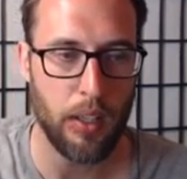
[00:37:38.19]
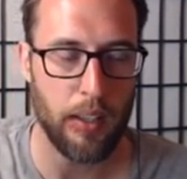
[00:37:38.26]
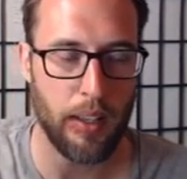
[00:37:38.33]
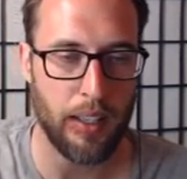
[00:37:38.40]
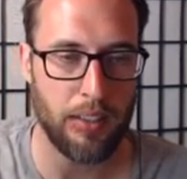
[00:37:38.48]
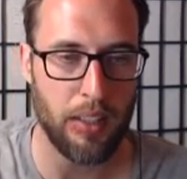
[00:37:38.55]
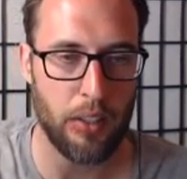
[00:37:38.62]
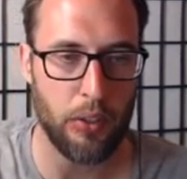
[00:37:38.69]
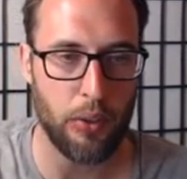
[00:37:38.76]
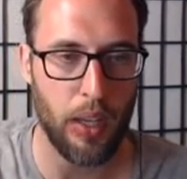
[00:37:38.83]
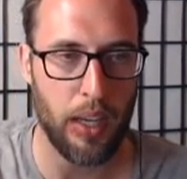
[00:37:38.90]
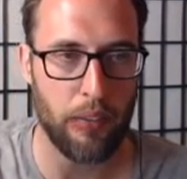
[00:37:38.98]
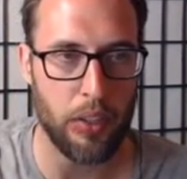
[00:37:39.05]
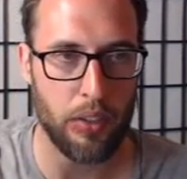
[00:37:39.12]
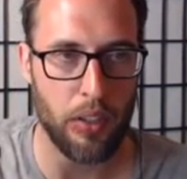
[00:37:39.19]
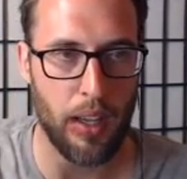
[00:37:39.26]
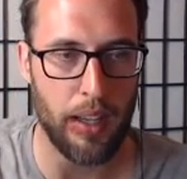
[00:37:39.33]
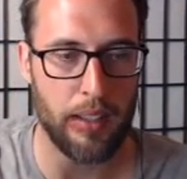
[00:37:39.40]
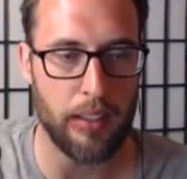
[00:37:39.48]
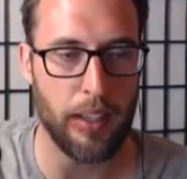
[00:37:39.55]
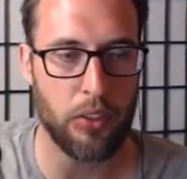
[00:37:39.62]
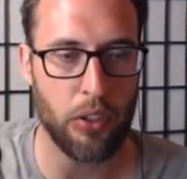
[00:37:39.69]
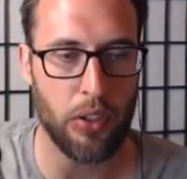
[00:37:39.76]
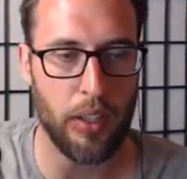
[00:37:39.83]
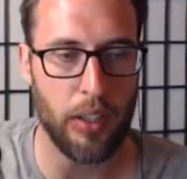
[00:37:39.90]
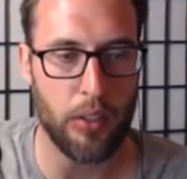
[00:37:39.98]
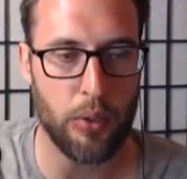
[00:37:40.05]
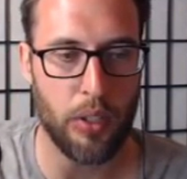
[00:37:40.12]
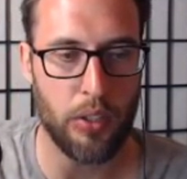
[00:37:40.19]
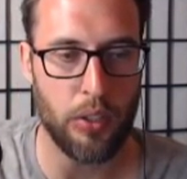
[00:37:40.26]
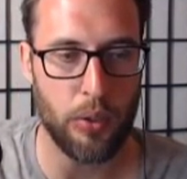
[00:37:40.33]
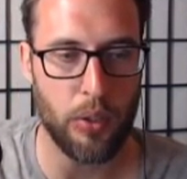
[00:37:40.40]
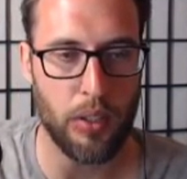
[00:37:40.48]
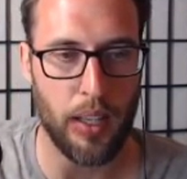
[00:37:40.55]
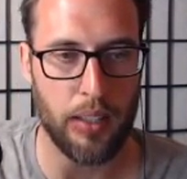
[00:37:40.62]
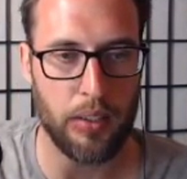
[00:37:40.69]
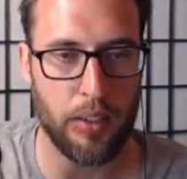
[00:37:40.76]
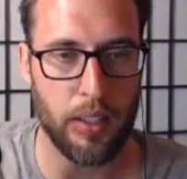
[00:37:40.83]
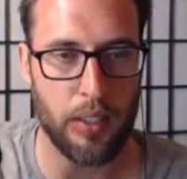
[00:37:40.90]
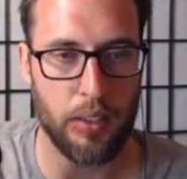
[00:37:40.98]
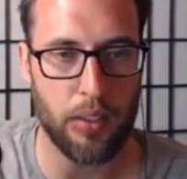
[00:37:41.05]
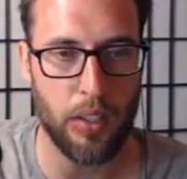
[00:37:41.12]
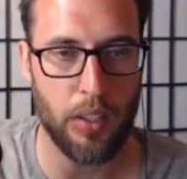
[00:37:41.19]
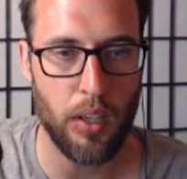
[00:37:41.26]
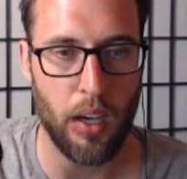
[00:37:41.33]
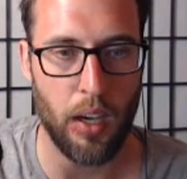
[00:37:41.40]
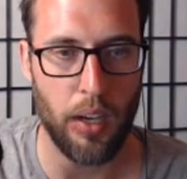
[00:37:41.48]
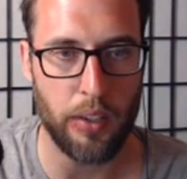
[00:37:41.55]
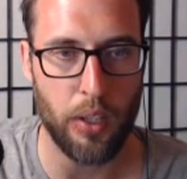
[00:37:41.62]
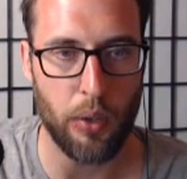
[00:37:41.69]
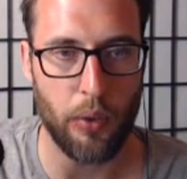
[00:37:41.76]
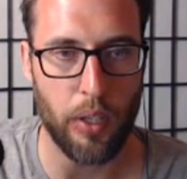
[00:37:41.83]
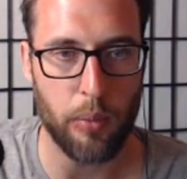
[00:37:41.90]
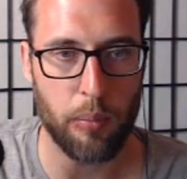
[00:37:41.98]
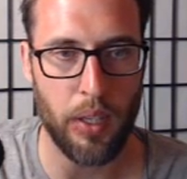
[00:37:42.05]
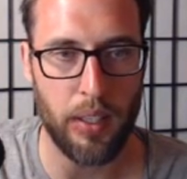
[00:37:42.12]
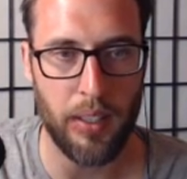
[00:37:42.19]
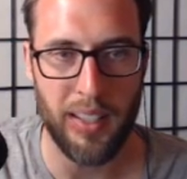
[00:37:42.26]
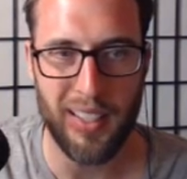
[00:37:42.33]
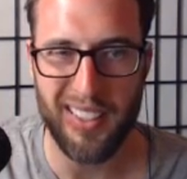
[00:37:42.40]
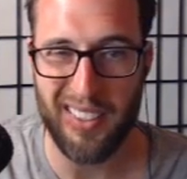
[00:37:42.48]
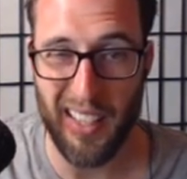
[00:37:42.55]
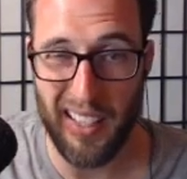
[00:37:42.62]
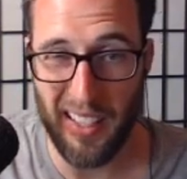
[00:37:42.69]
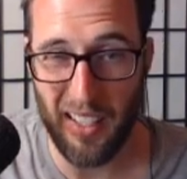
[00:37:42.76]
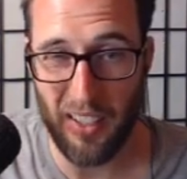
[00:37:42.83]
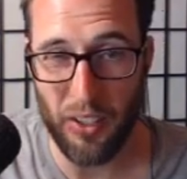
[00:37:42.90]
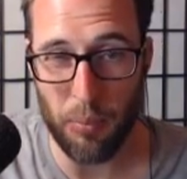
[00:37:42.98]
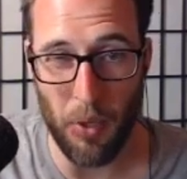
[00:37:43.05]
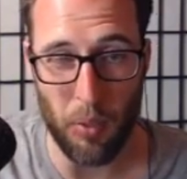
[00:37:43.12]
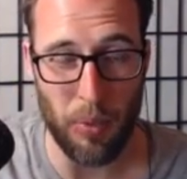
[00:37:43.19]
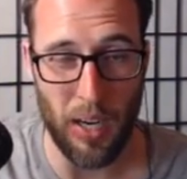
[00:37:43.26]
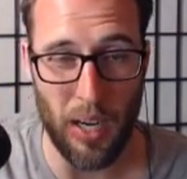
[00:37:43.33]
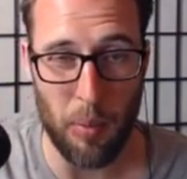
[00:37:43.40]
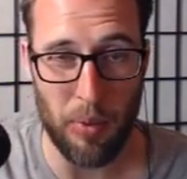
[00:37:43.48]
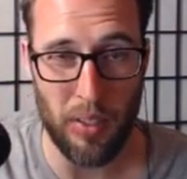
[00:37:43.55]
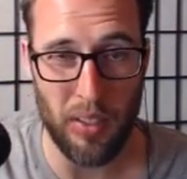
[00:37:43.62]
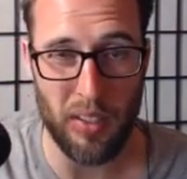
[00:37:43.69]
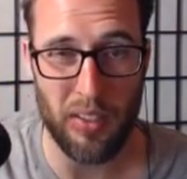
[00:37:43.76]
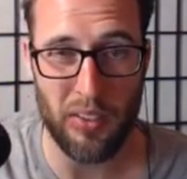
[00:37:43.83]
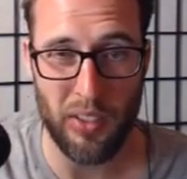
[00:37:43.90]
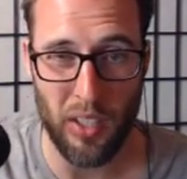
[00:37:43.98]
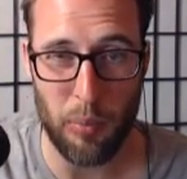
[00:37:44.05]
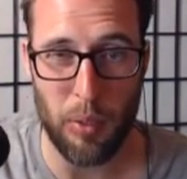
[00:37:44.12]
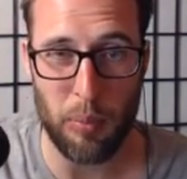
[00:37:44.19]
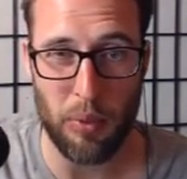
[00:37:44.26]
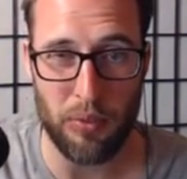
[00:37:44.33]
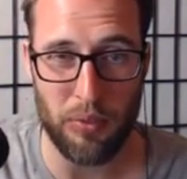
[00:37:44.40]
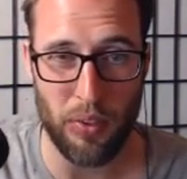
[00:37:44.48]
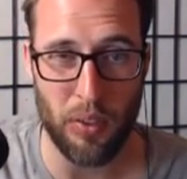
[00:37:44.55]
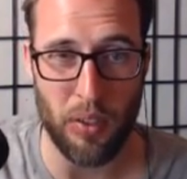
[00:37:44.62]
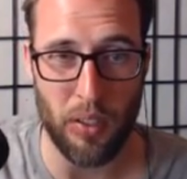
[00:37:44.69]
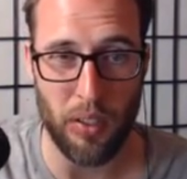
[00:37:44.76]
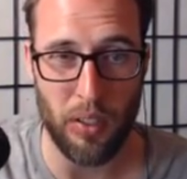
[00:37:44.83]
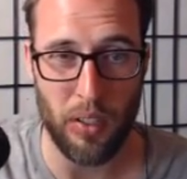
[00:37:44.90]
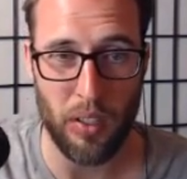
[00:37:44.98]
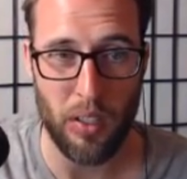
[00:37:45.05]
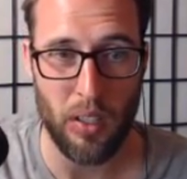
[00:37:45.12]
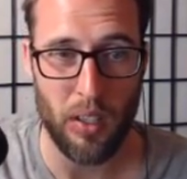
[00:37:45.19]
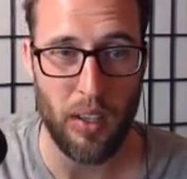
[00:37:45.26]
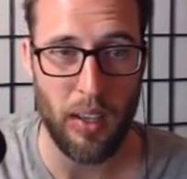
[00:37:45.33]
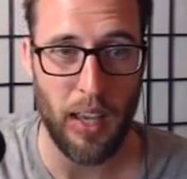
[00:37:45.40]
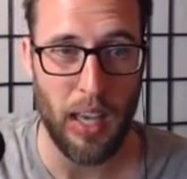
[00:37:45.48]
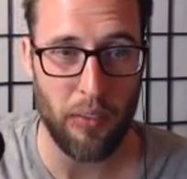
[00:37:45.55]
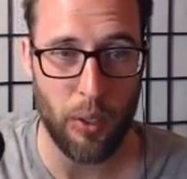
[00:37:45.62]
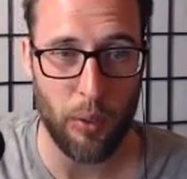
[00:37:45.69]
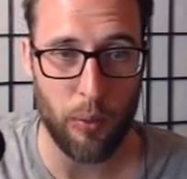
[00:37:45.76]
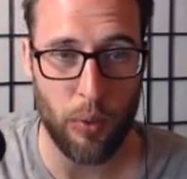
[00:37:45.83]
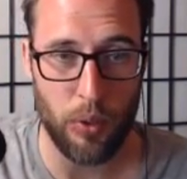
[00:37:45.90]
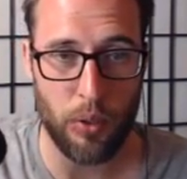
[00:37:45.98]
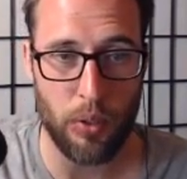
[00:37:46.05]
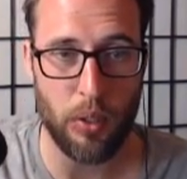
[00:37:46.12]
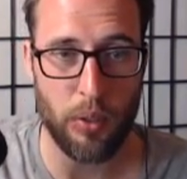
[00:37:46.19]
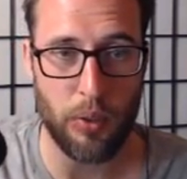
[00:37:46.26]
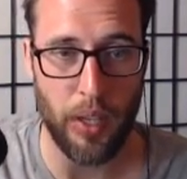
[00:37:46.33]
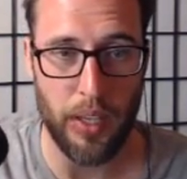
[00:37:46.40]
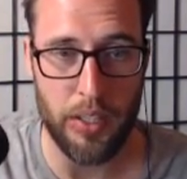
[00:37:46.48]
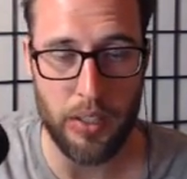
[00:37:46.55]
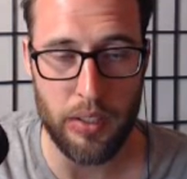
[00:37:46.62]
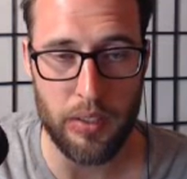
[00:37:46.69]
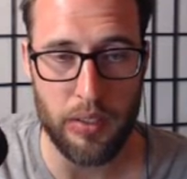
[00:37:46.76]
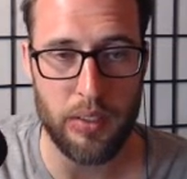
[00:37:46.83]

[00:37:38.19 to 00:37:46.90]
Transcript: And like I said, you'll have the slide deck so that you can utilize this ongoing. But staying at a small property is going to be preferred. Having a rural location,